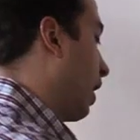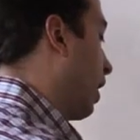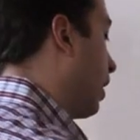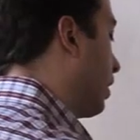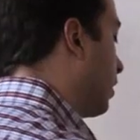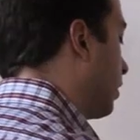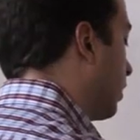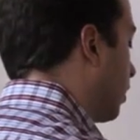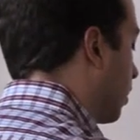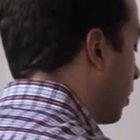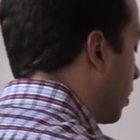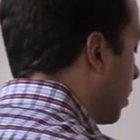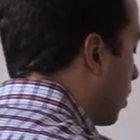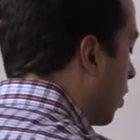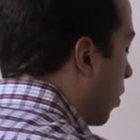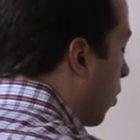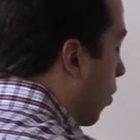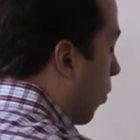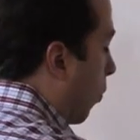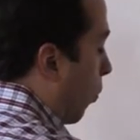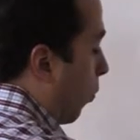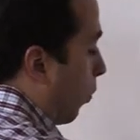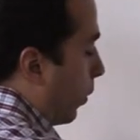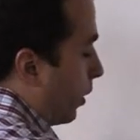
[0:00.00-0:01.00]
And
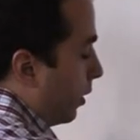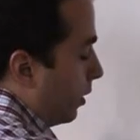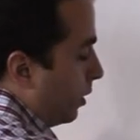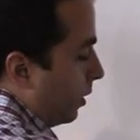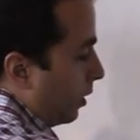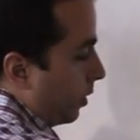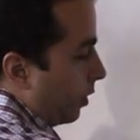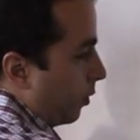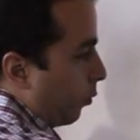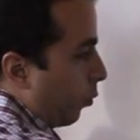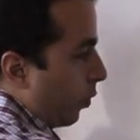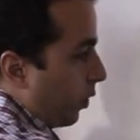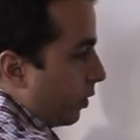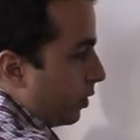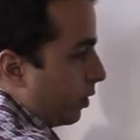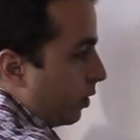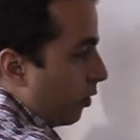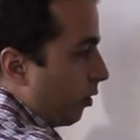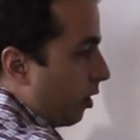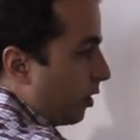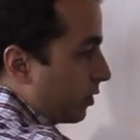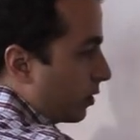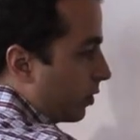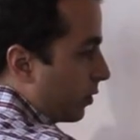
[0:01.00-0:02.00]
when
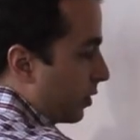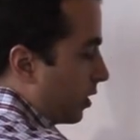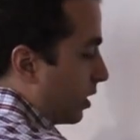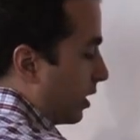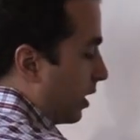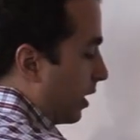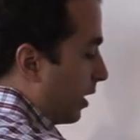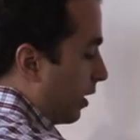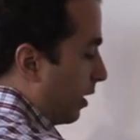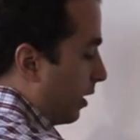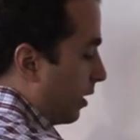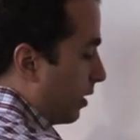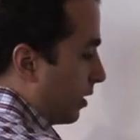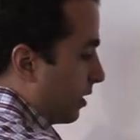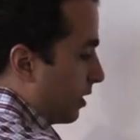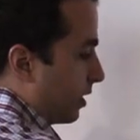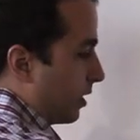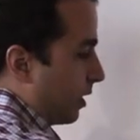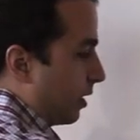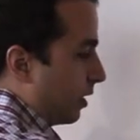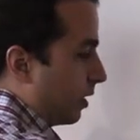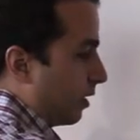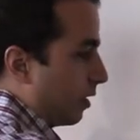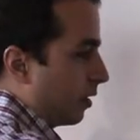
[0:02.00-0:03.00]
you also see it
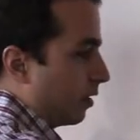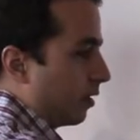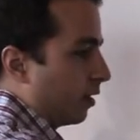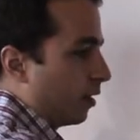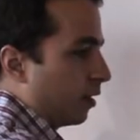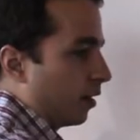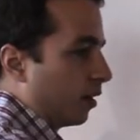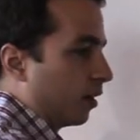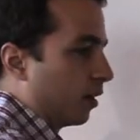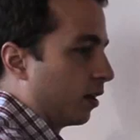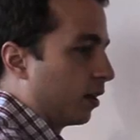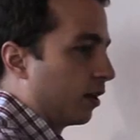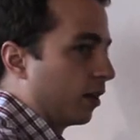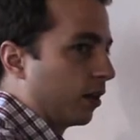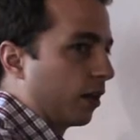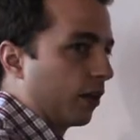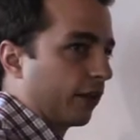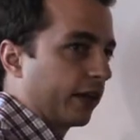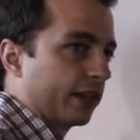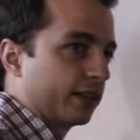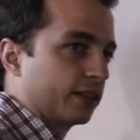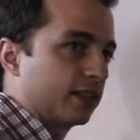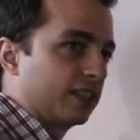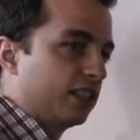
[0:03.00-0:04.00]
is in a
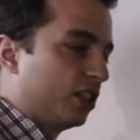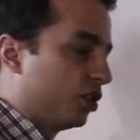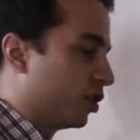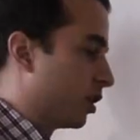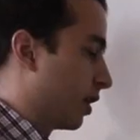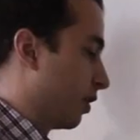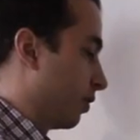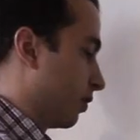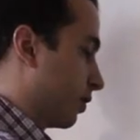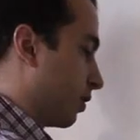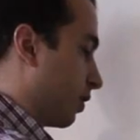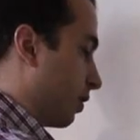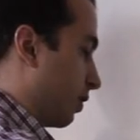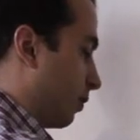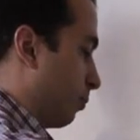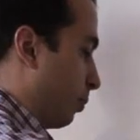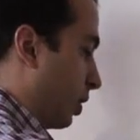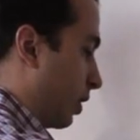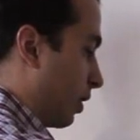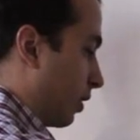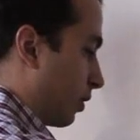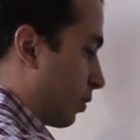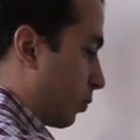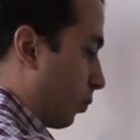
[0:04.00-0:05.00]
lot of seashells,
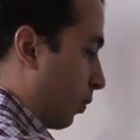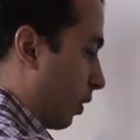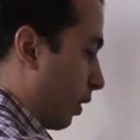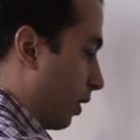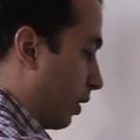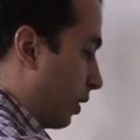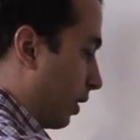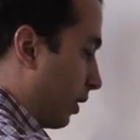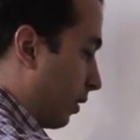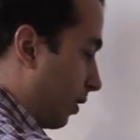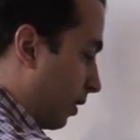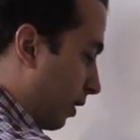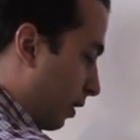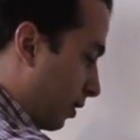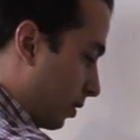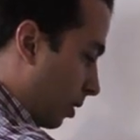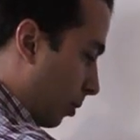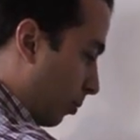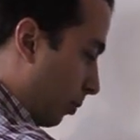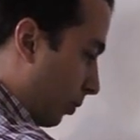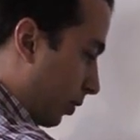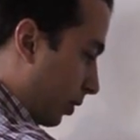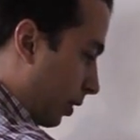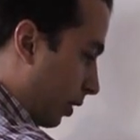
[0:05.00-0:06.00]
because what it
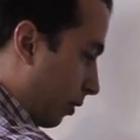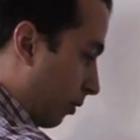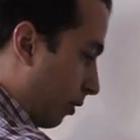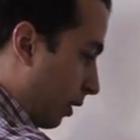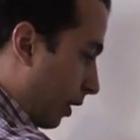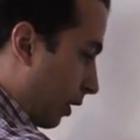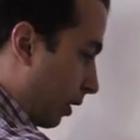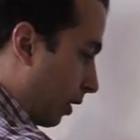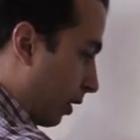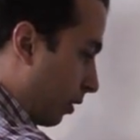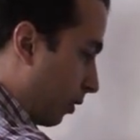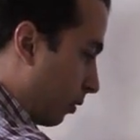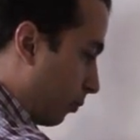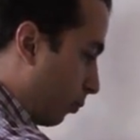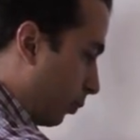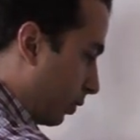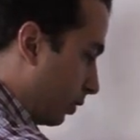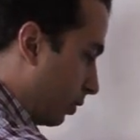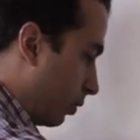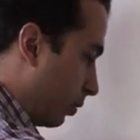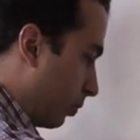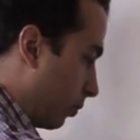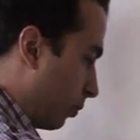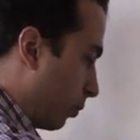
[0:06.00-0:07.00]
ends up looking like
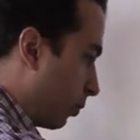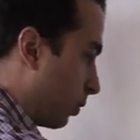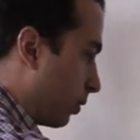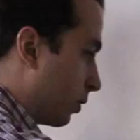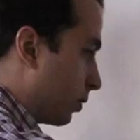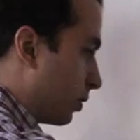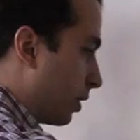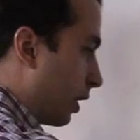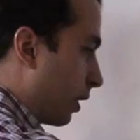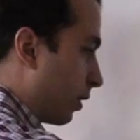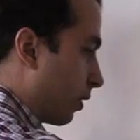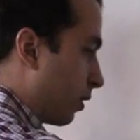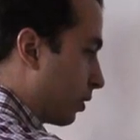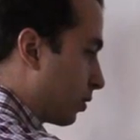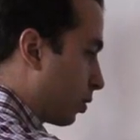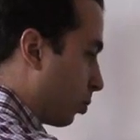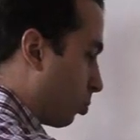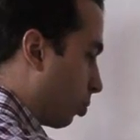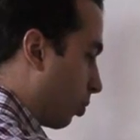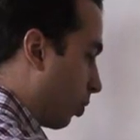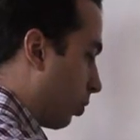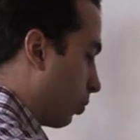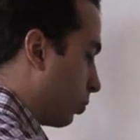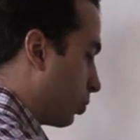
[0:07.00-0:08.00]
when you take this
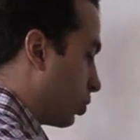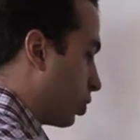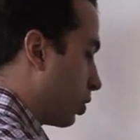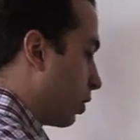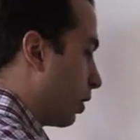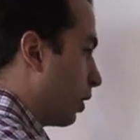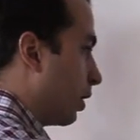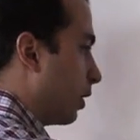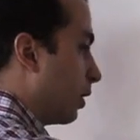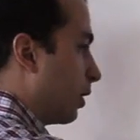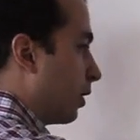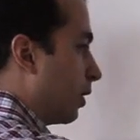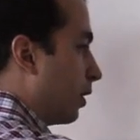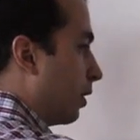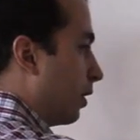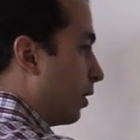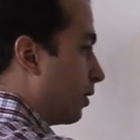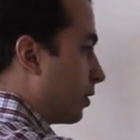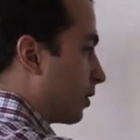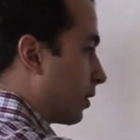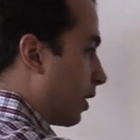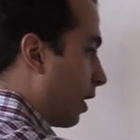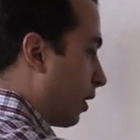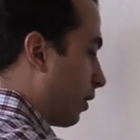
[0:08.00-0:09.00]
approach
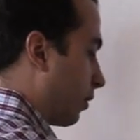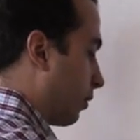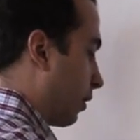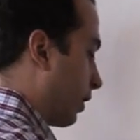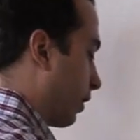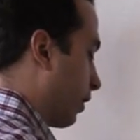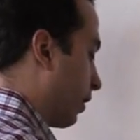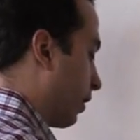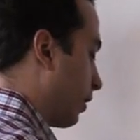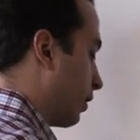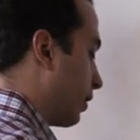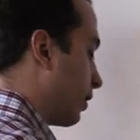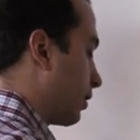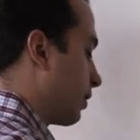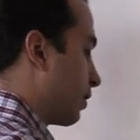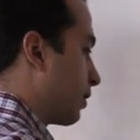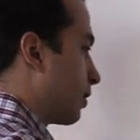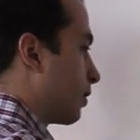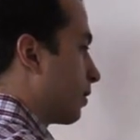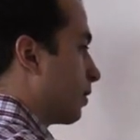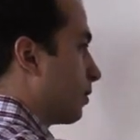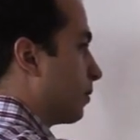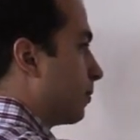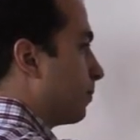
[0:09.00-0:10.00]
is kind of like
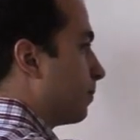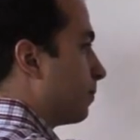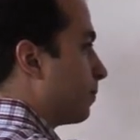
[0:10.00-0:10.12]
this.